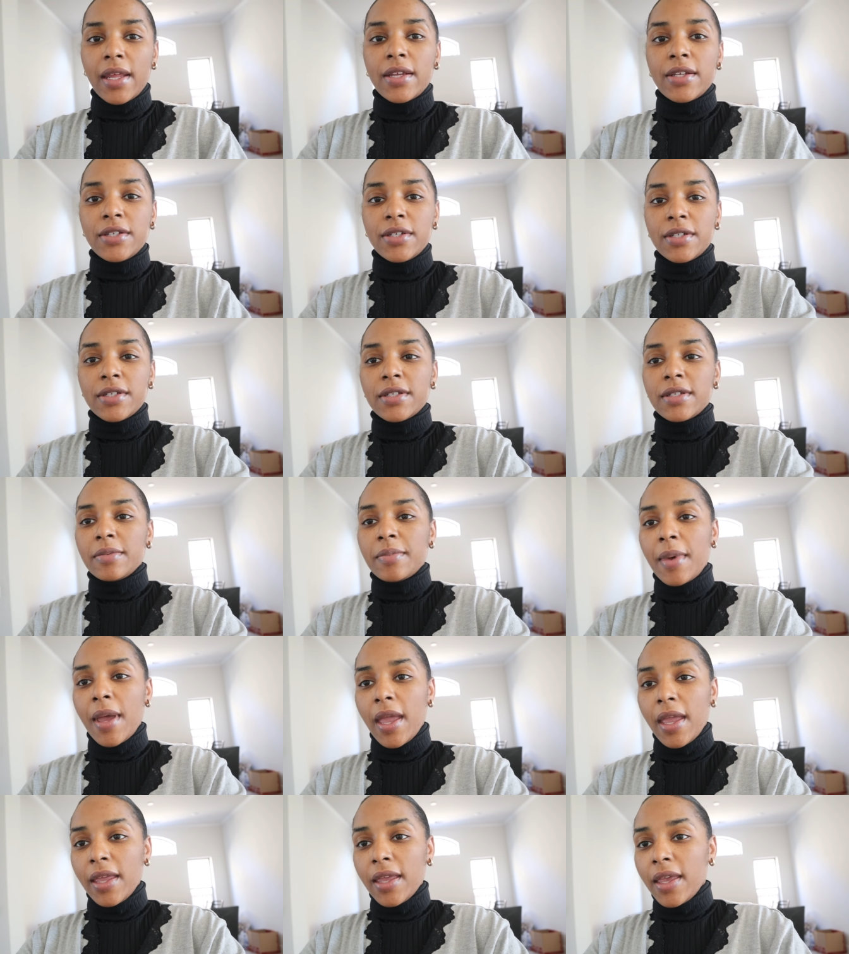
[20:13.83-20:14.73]
that just
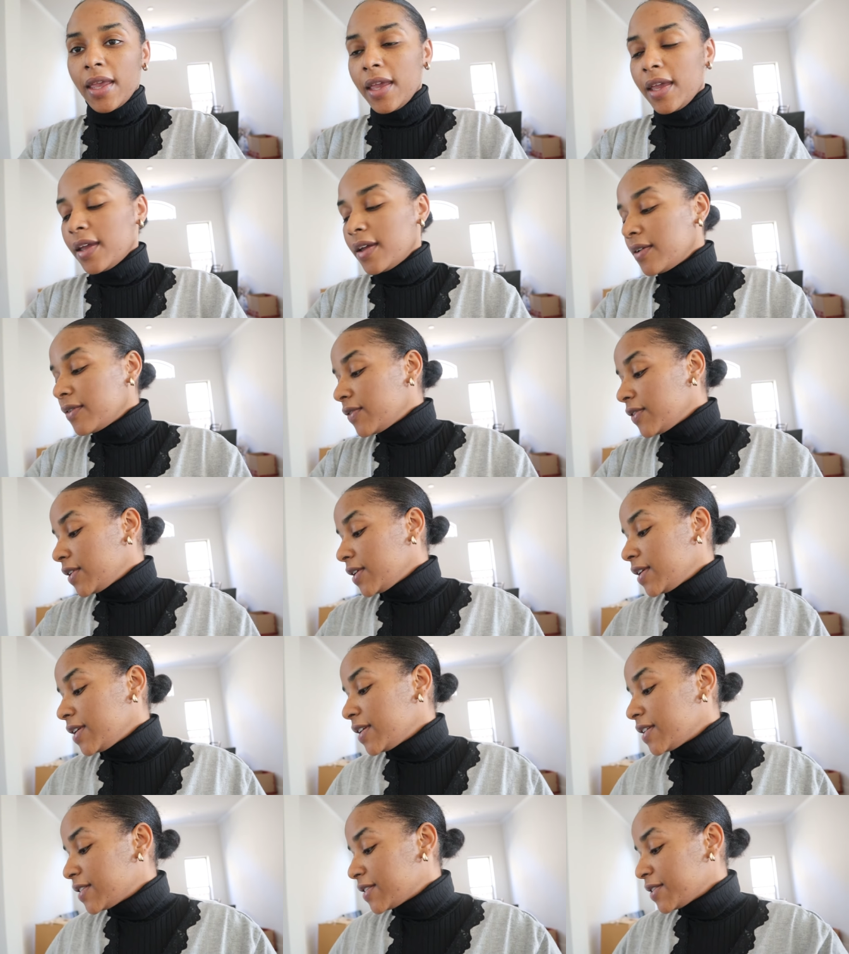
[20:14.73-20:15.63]
make
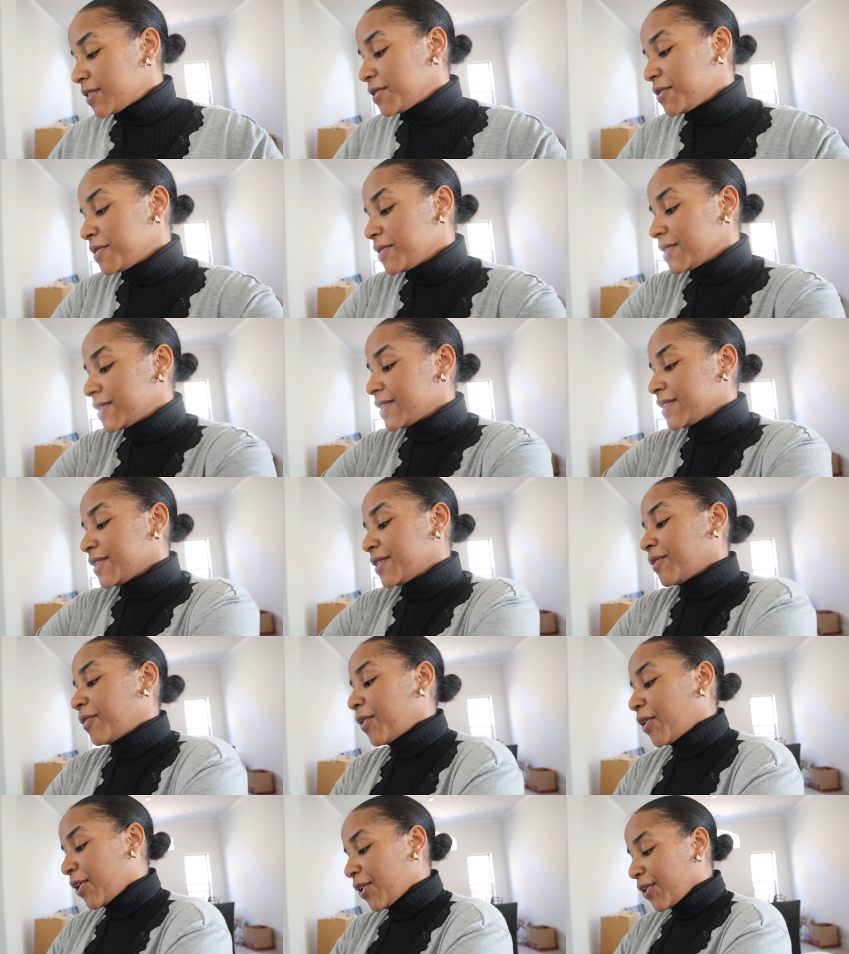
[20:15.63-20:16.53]
every excuse in
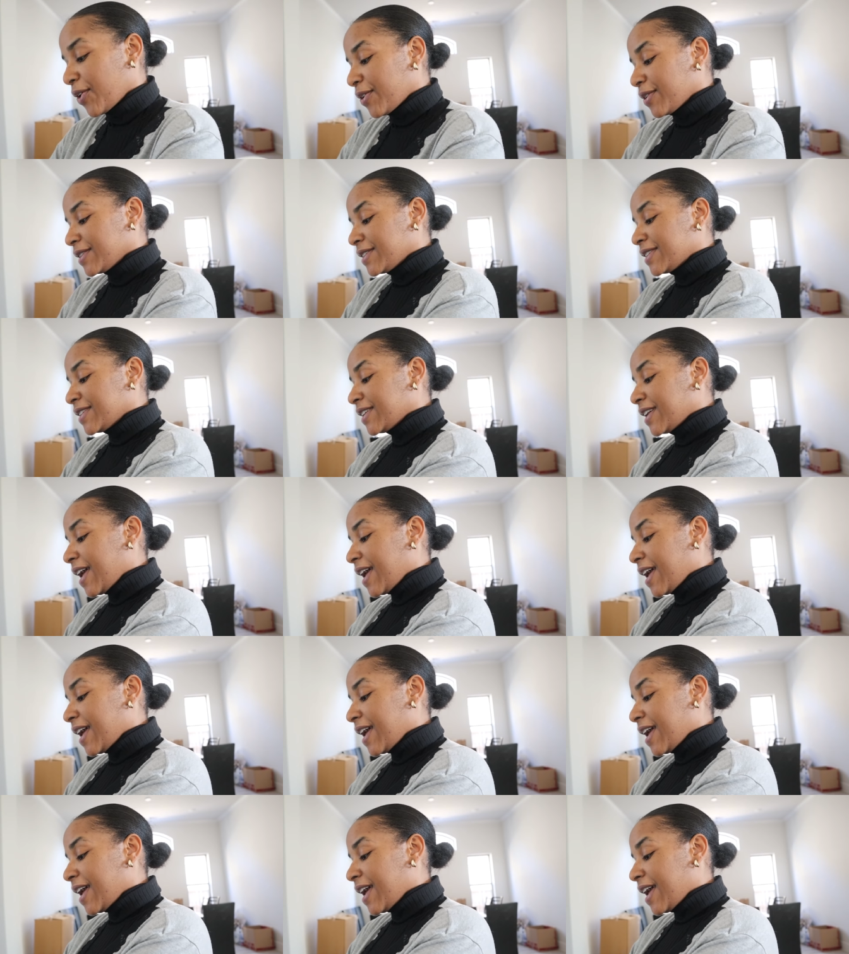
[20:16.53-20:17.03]
the world to